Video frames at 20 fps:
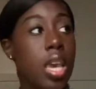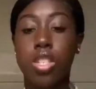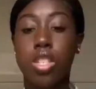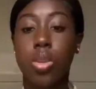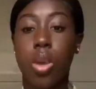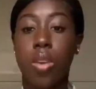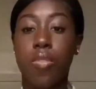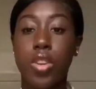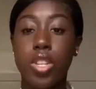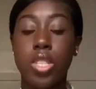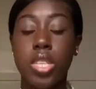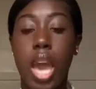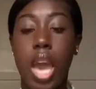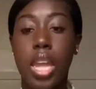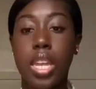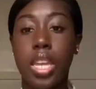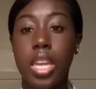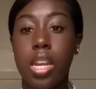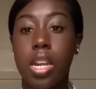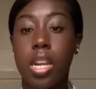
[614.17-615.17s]
So I first got
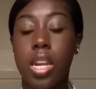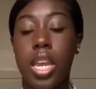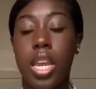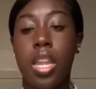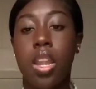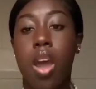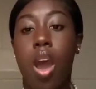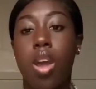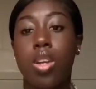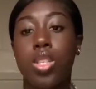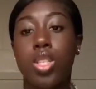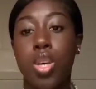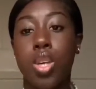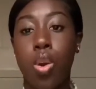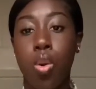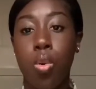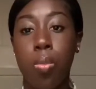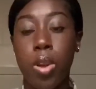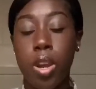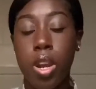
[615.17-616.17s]
here in
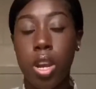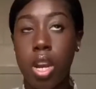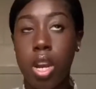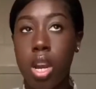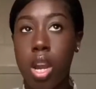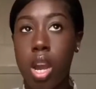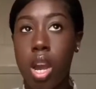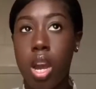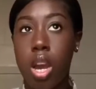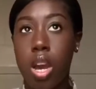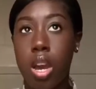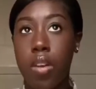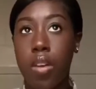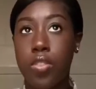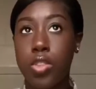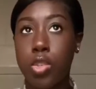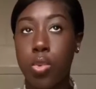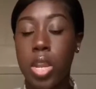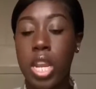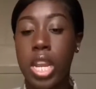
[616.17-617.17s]
October
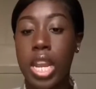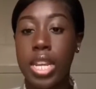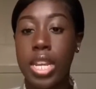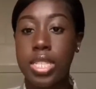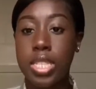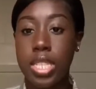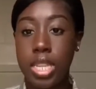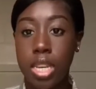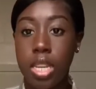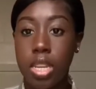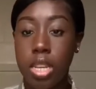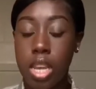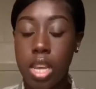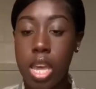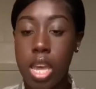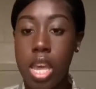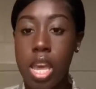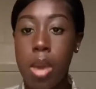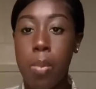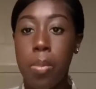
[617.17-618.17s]
of 2019,
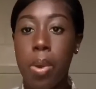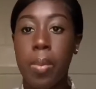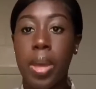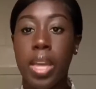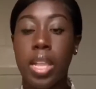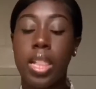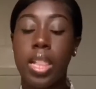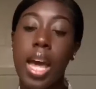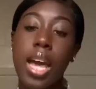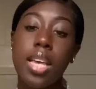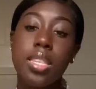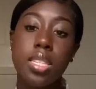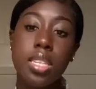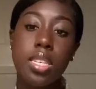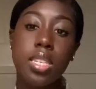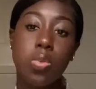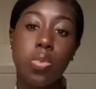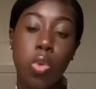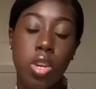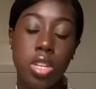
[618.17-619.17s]
but my
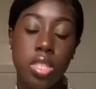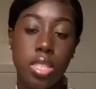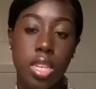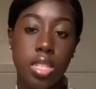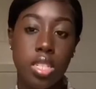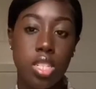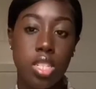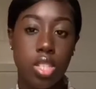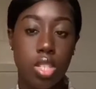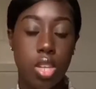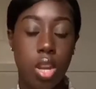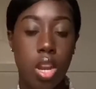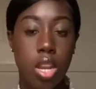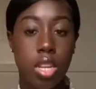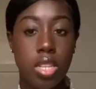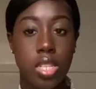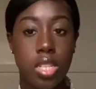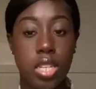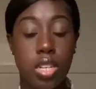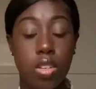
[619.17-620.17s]
classes weren't set to start
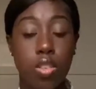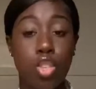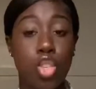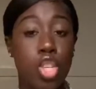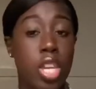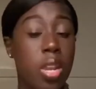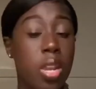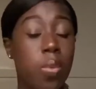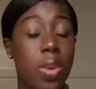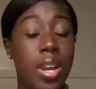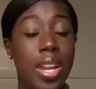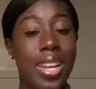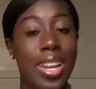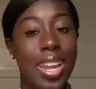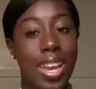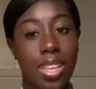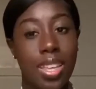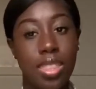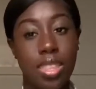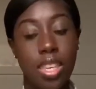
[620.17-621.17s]
until January
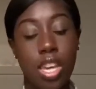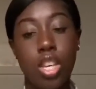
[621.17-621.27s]
9th.